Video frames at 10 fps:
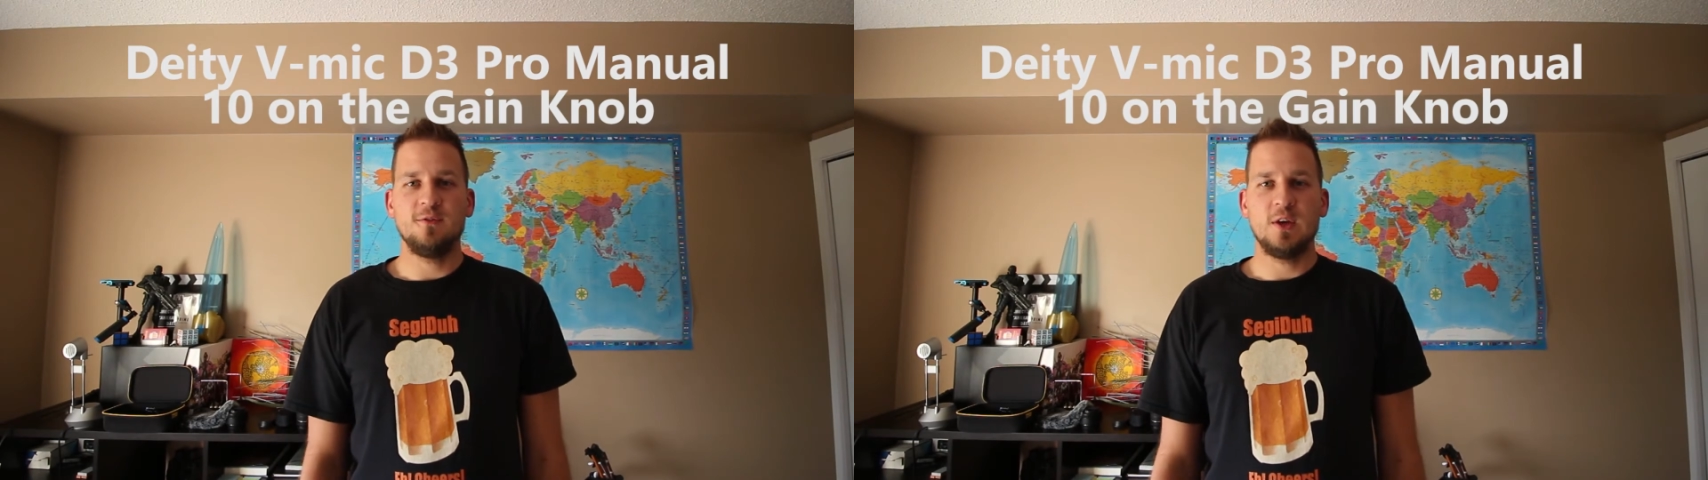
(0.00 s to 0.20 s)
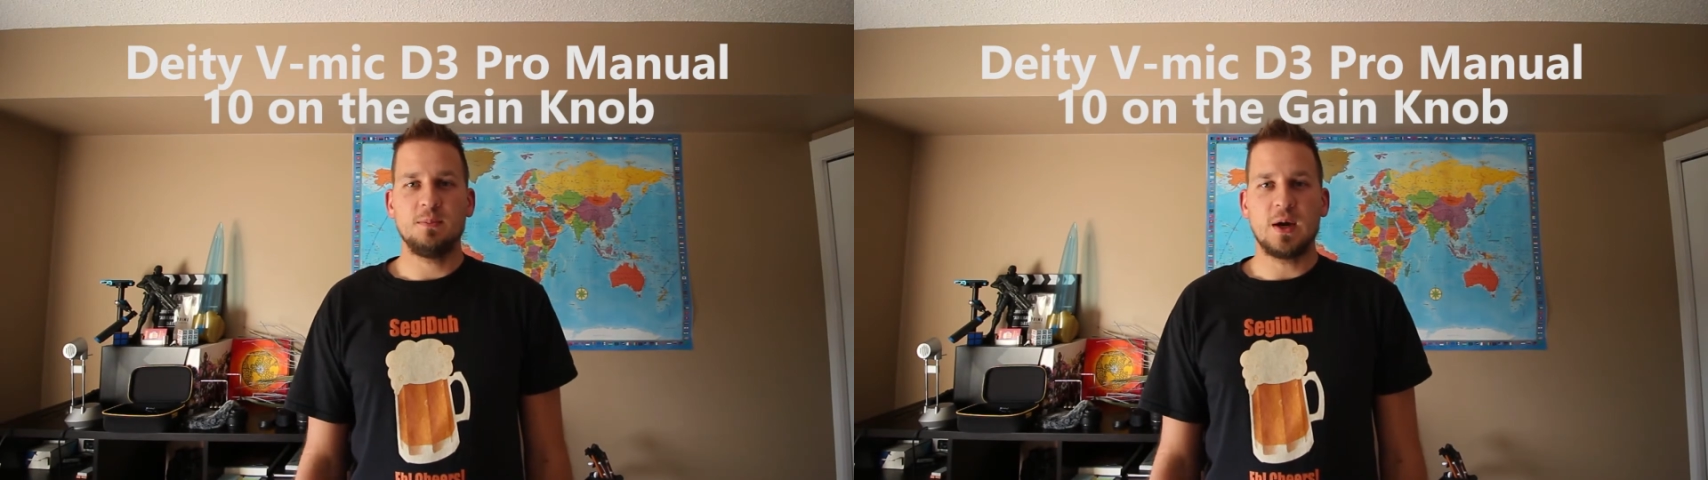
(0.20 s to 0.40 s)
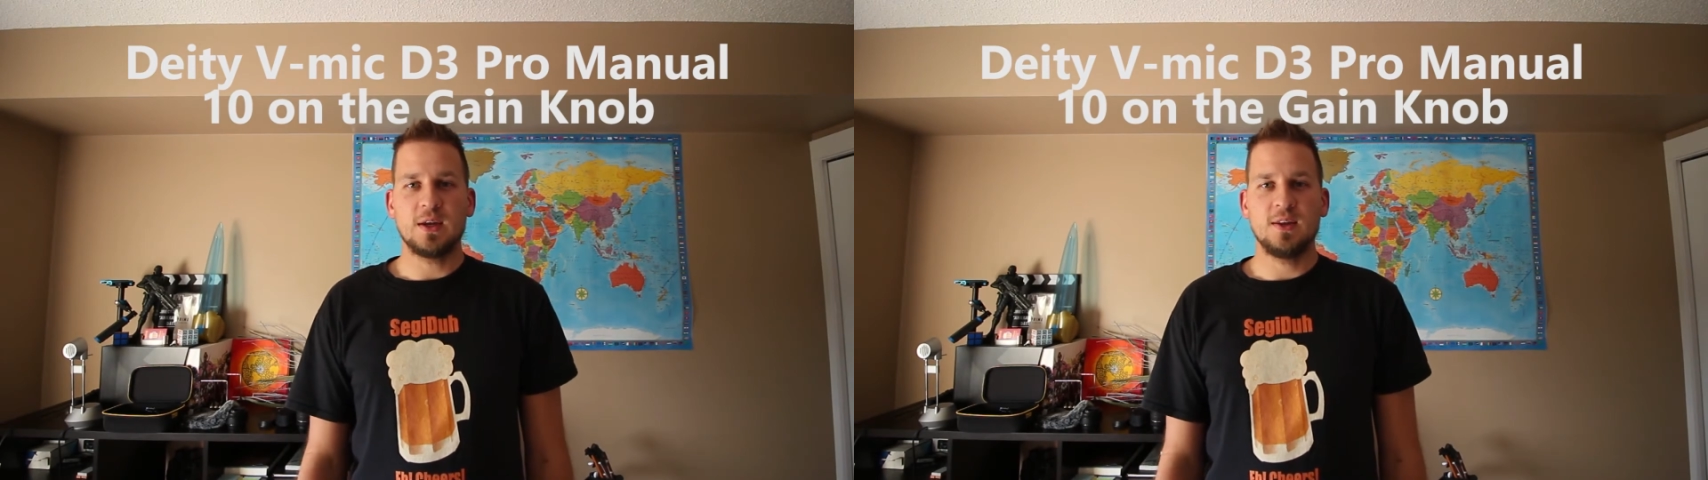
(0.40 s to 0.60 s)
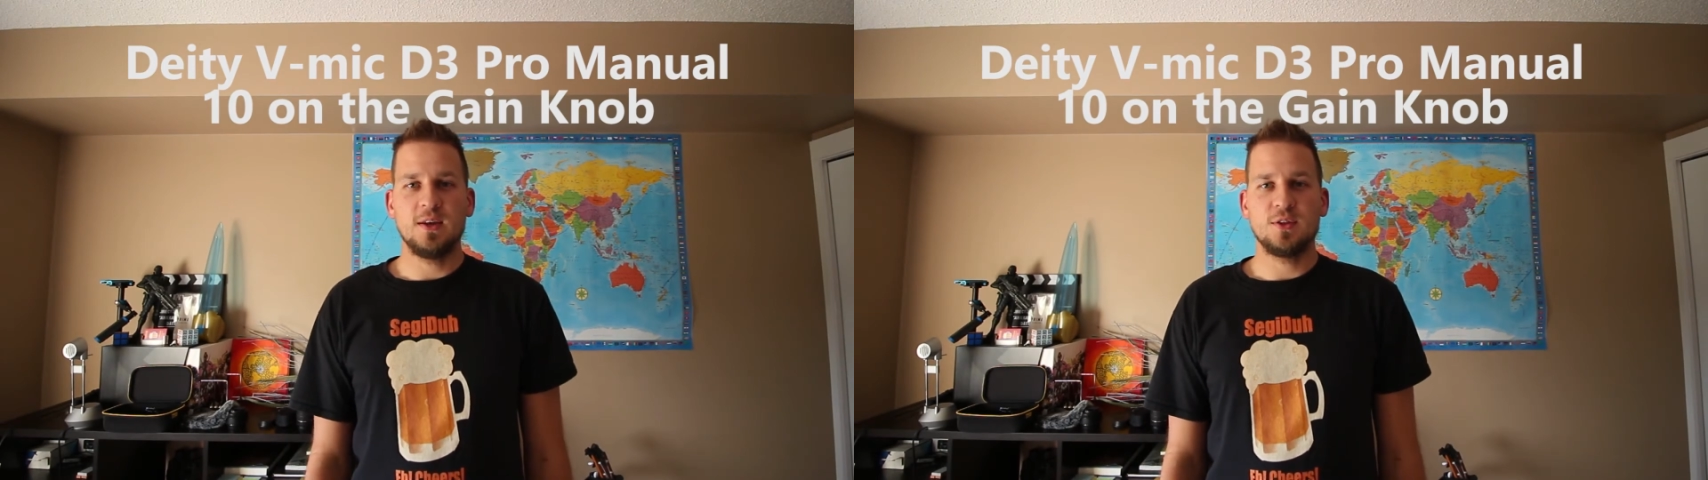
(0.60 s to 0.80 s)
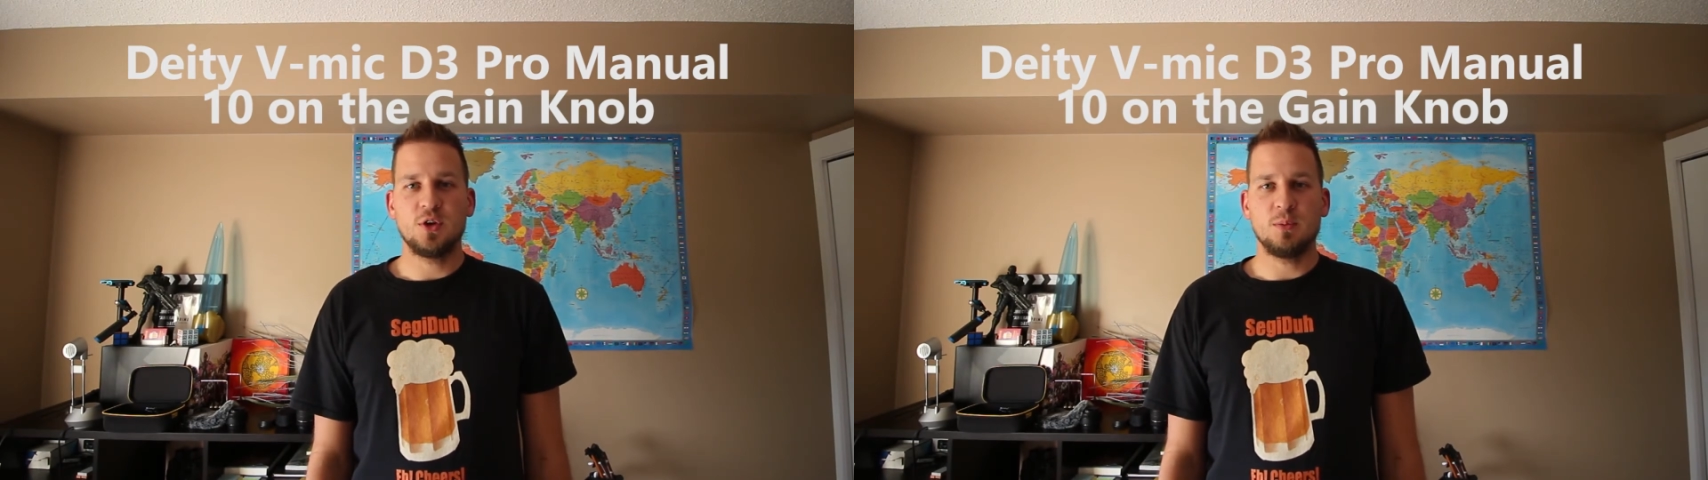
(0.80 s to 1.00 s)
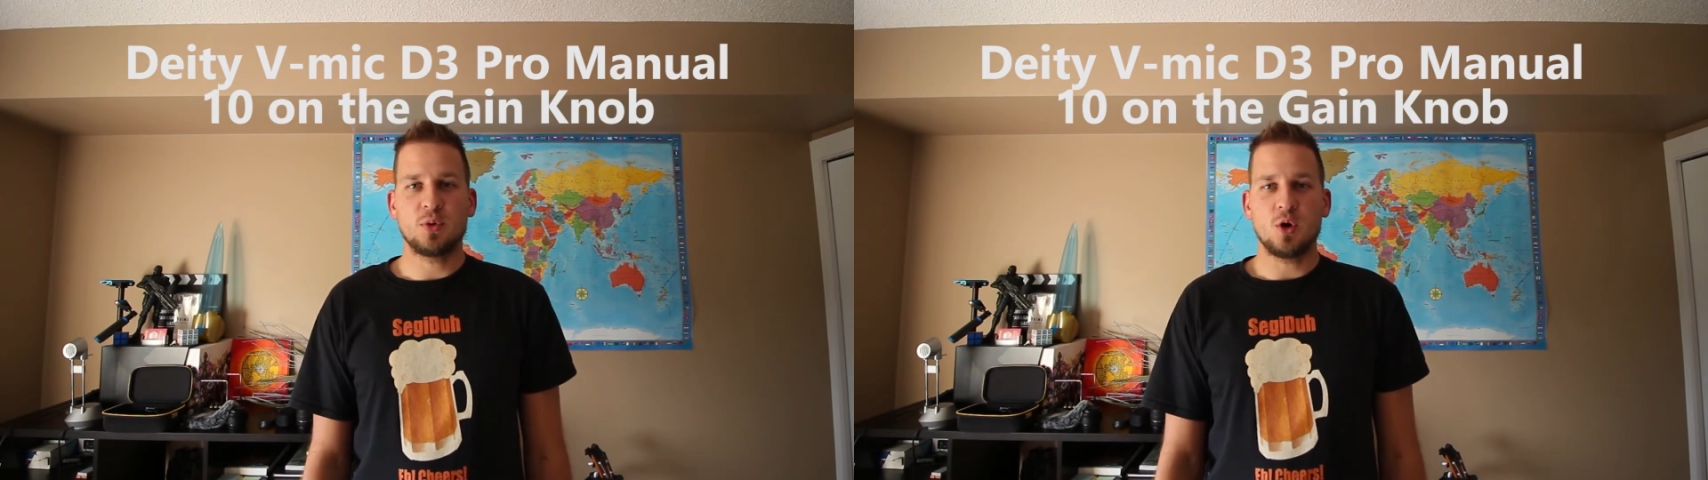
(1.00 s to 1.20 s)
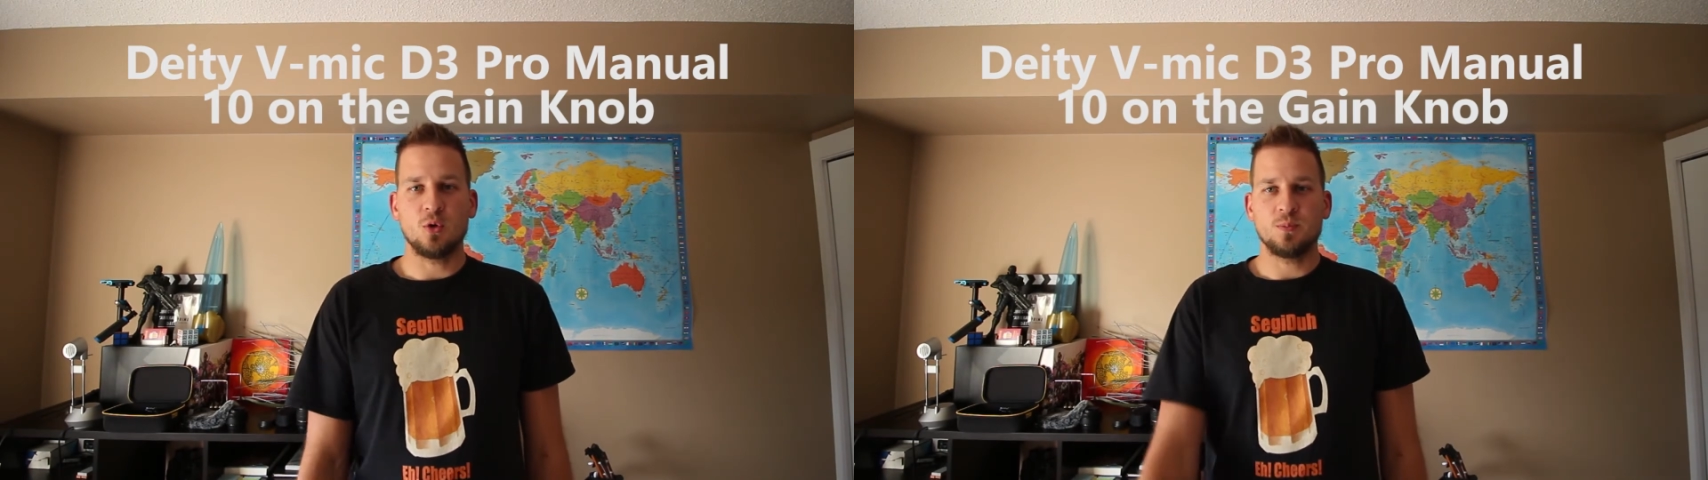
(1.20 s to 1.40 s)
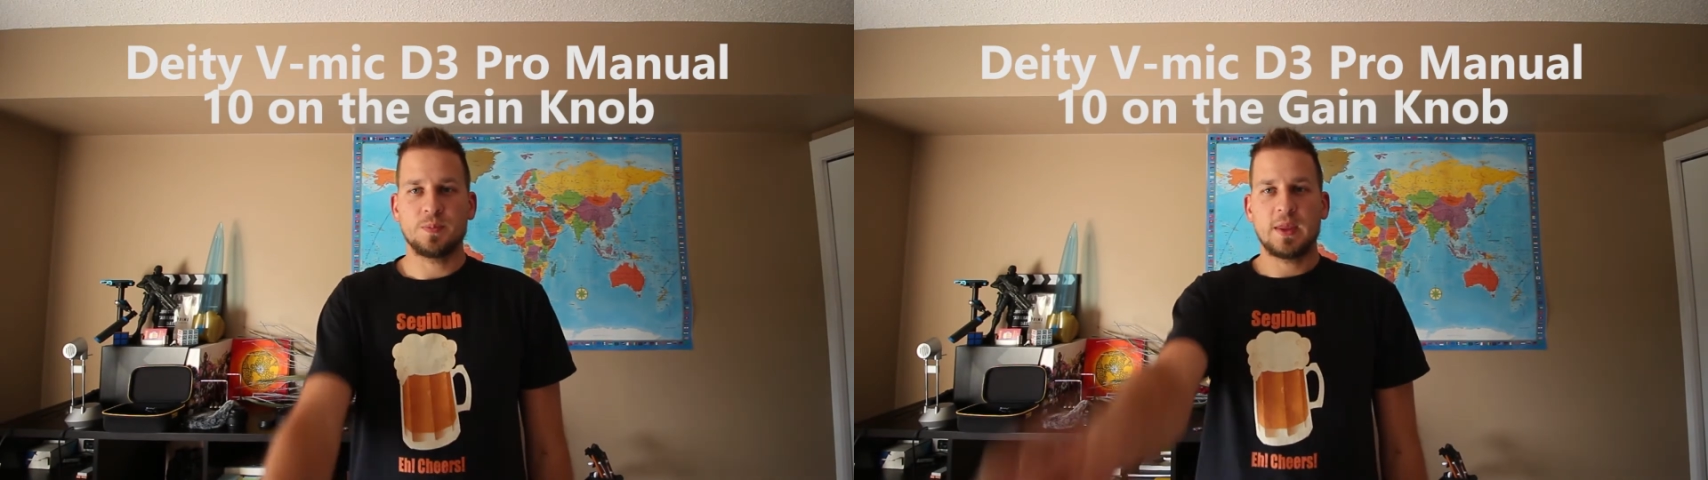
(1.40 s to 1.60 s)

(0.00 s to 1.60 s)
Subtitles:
VMic D3 Pro,